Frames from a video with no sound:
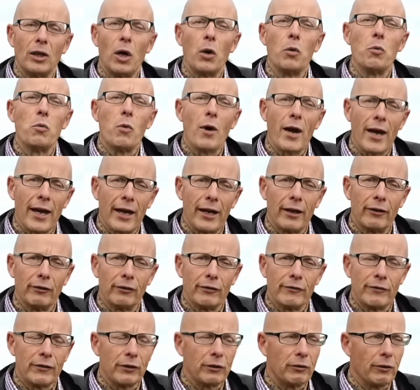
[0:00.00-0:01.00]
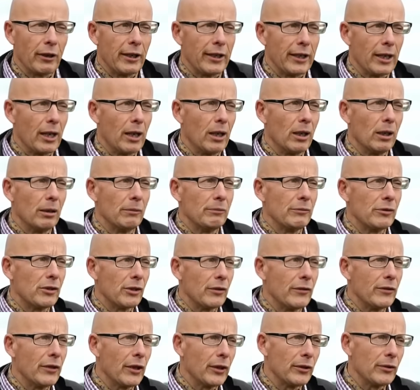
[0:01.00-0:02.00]
aware of the great harms
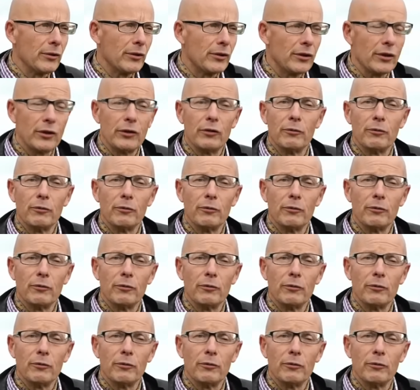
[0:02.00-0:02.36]
and those that